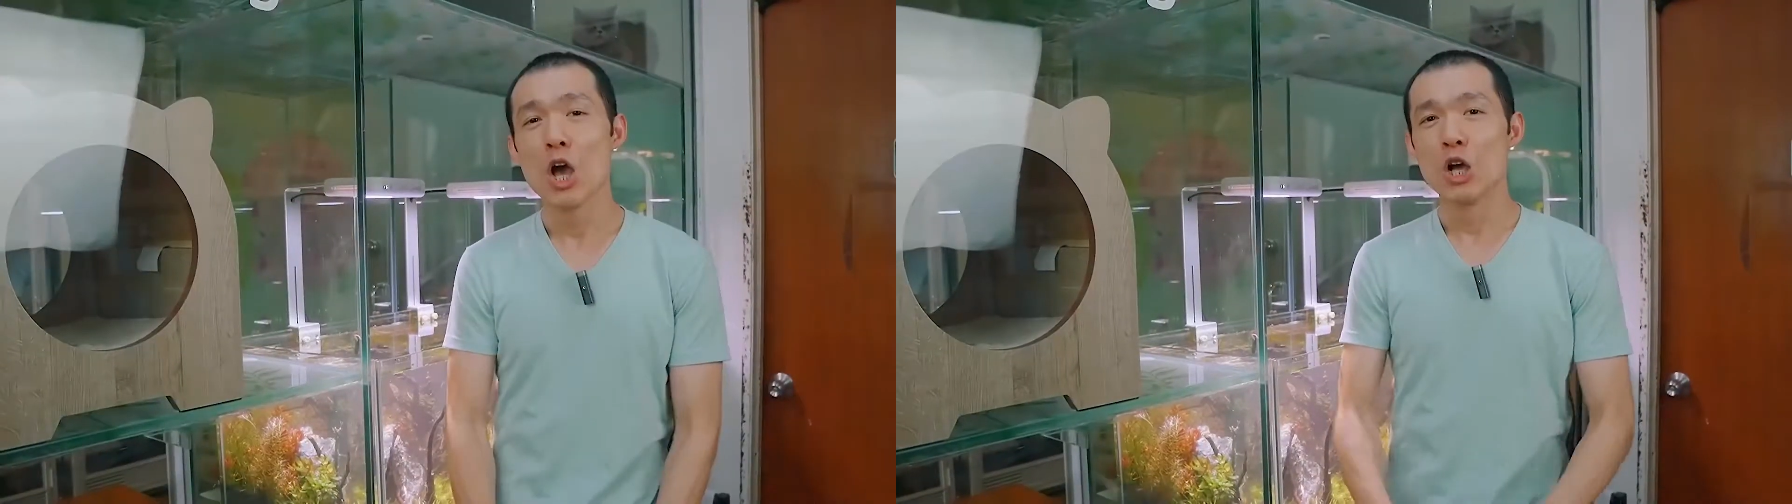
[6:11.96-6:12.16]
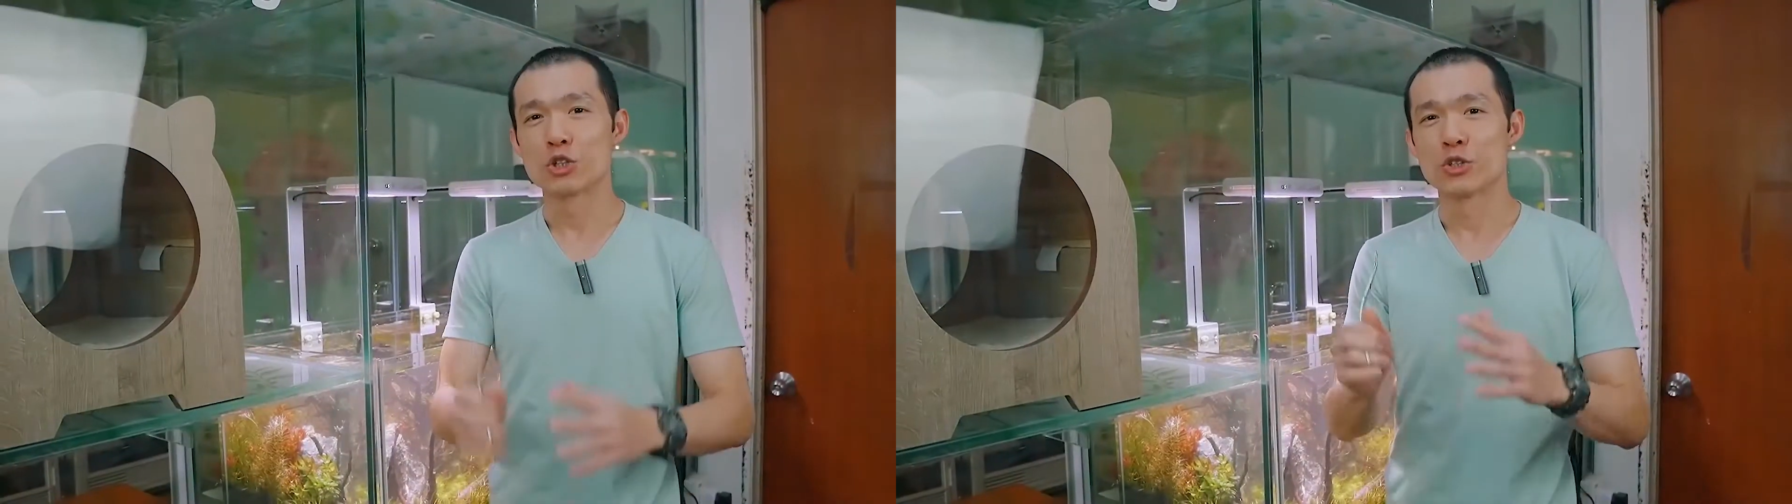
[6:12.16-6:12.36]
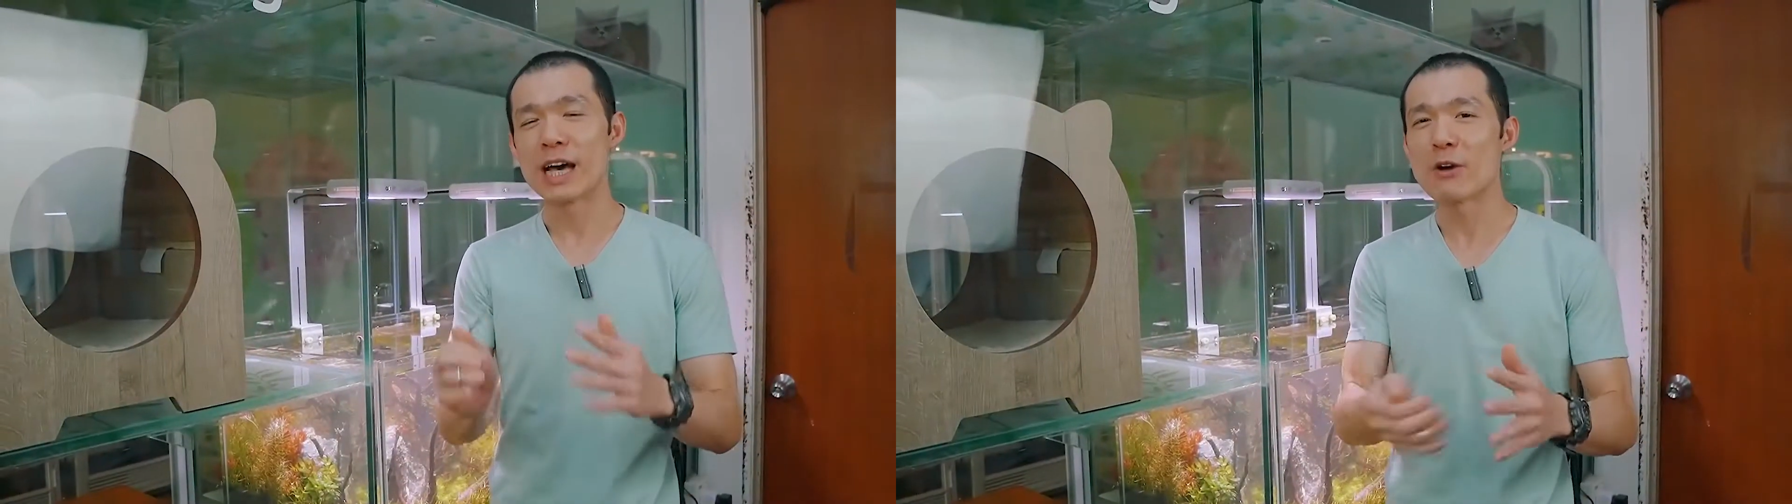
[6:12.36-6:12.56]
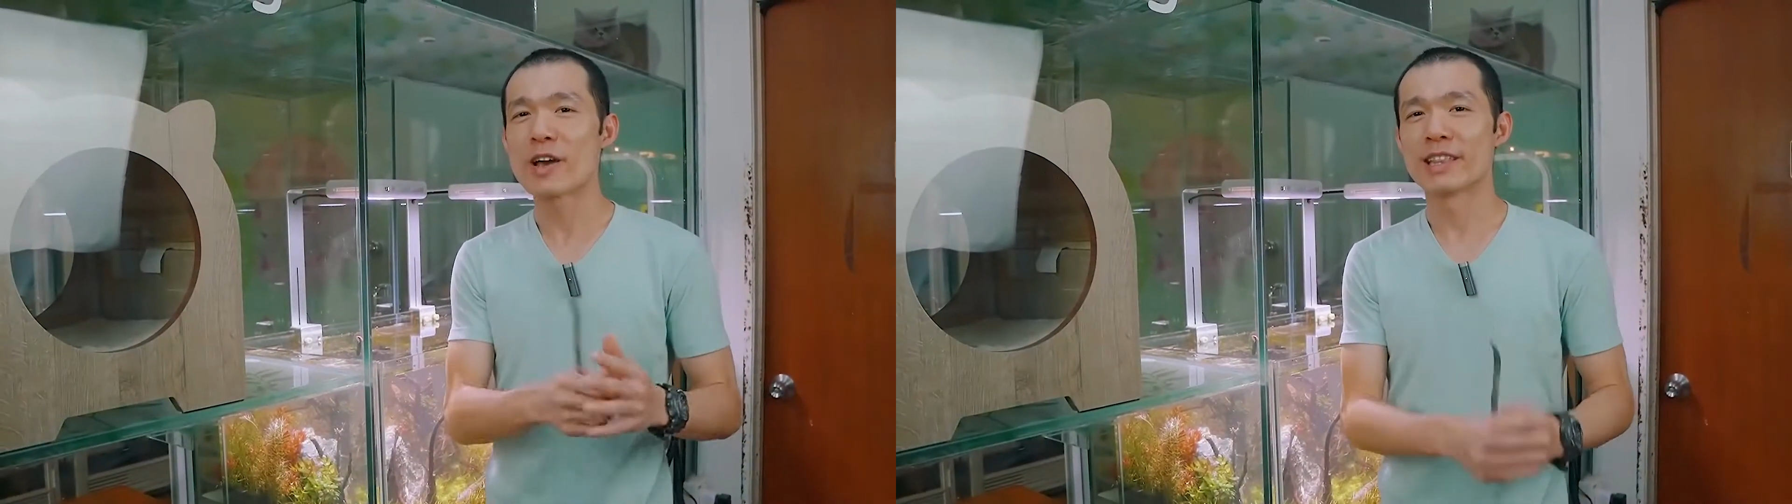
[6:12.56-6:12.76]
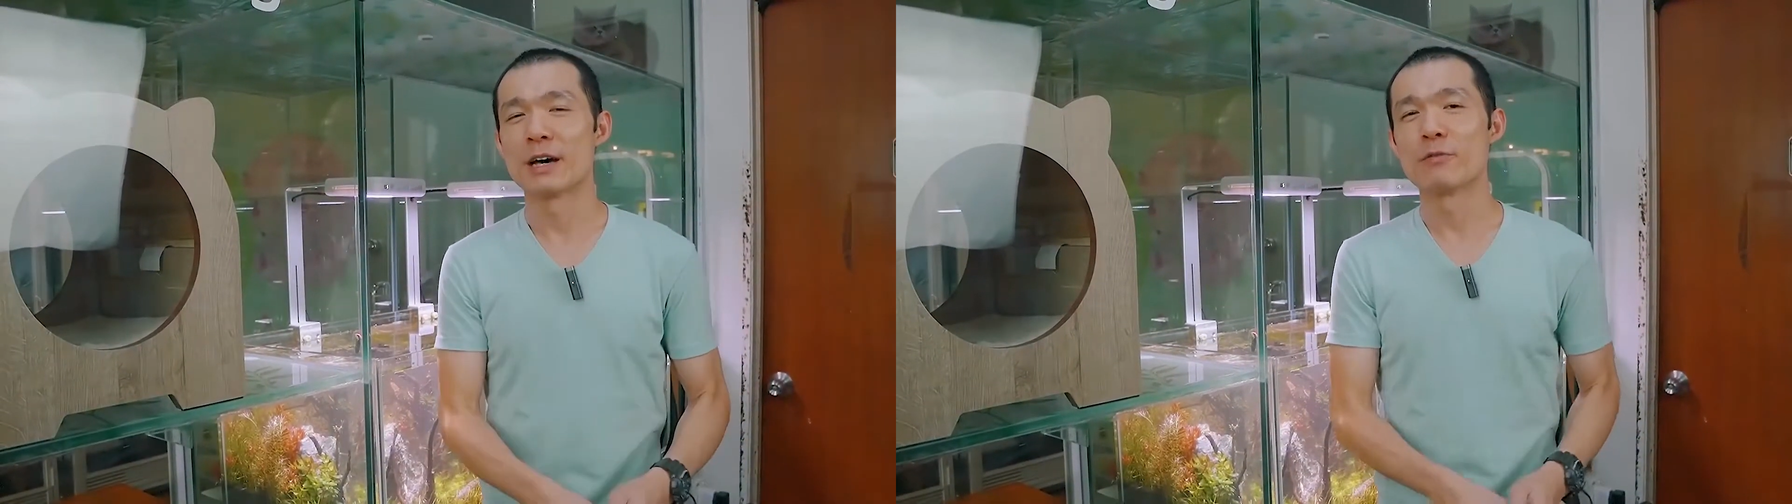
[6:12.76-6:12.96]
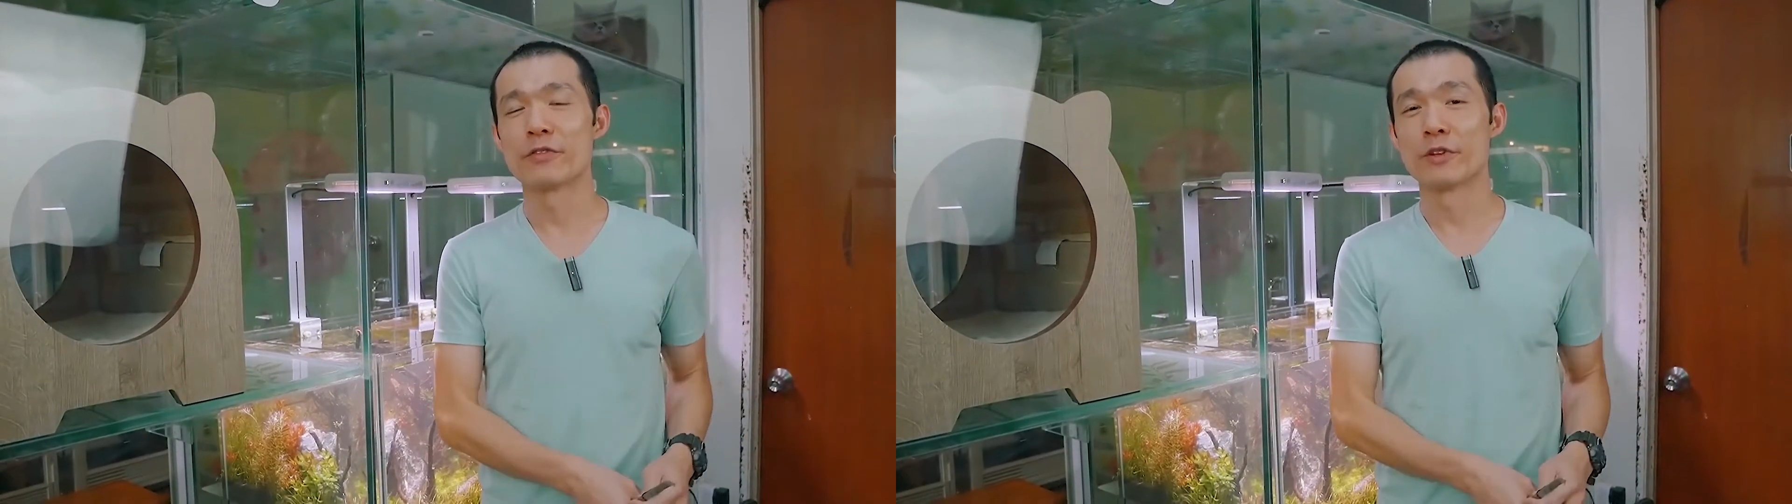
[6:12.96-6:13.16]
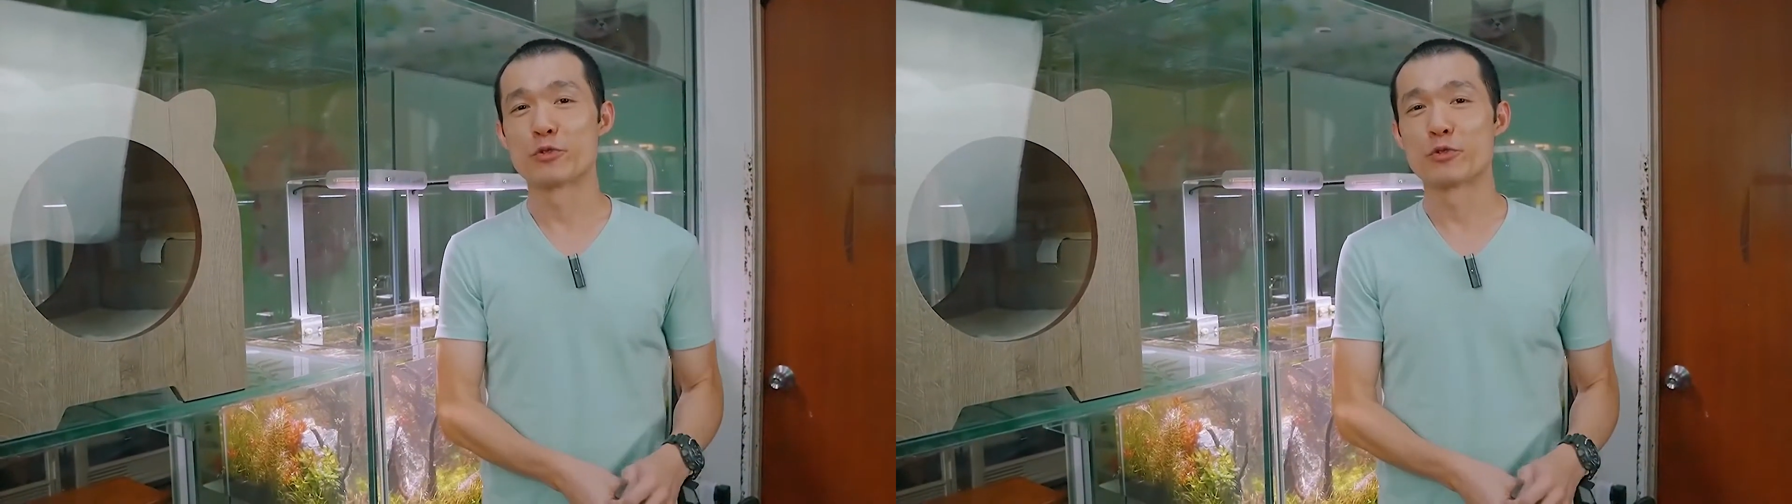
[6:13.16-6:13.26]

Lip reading: So now we are done with the